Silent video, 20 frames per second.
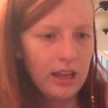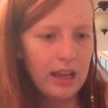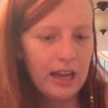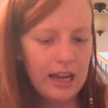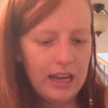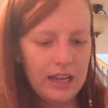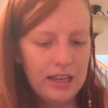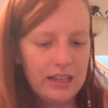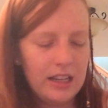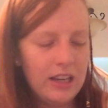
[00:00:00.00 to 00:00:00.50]

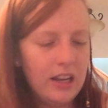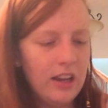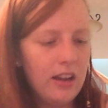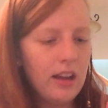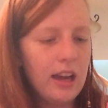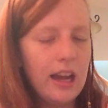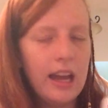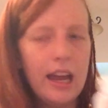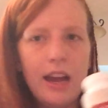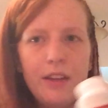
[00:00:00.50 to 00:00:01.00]
And
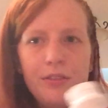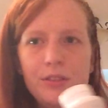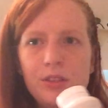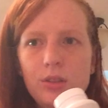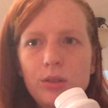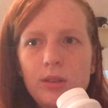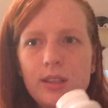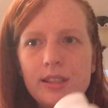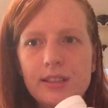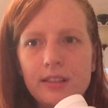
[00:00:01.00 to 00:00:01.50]
I have to
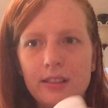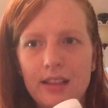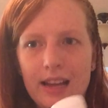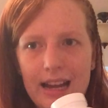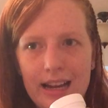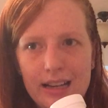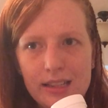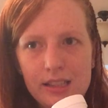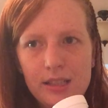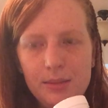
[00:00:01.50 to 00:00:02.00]
do this
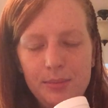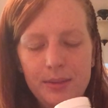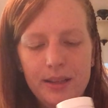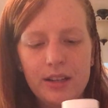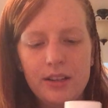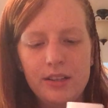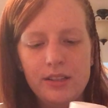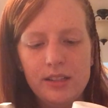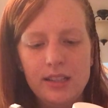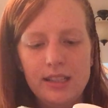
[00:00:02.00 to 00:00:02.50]
last
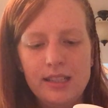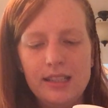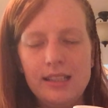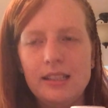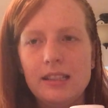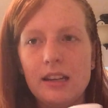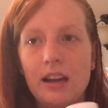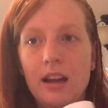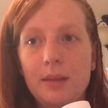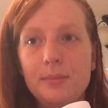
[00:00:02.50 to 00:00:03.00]
because this is
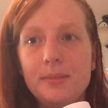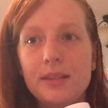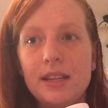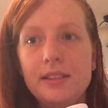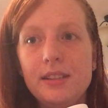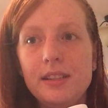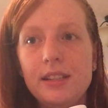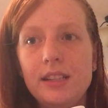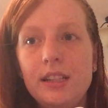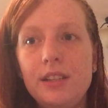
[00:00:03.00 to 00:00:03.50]
time
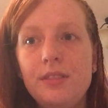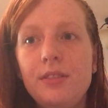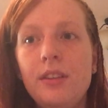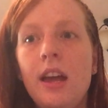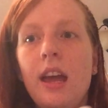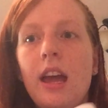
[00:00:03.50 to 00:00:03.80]
sensitive.